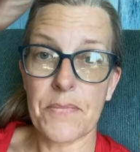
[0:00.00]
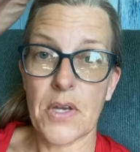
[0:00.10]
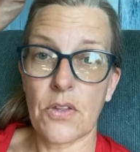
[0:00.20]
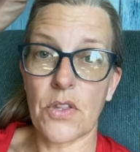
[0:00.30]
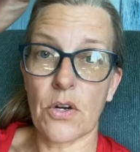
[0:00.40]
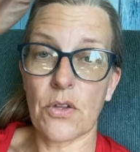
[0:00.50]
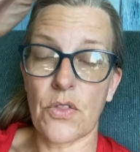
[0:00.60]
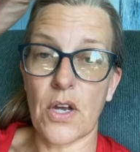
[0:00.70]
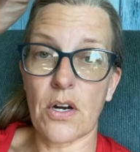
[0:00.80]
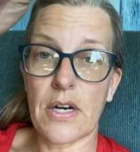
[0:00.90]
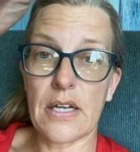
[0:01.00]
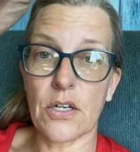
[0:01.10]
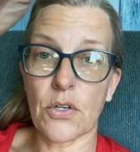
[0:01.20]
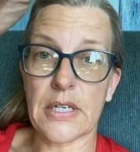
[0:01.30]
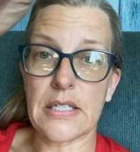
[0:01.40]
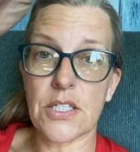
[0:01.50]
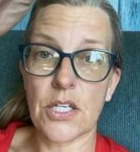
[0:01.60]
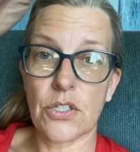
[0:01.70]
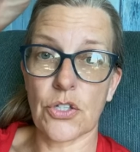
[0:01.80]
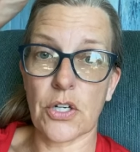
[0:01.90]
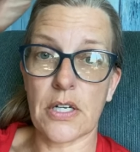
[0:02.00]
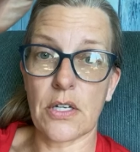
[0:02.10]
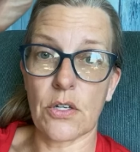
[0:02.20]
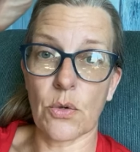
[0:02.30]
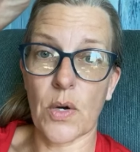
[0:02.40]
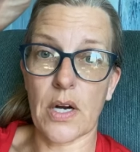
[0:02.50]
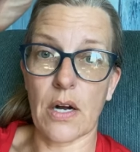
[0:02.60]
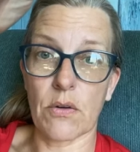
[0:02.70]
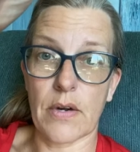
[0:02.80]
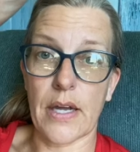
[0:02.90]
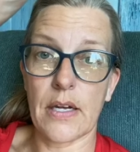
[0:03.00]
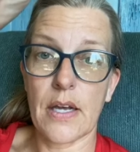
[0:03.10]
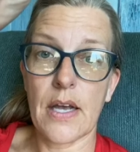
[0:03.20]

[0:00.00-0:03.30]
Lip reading: They're increased during your workout, right?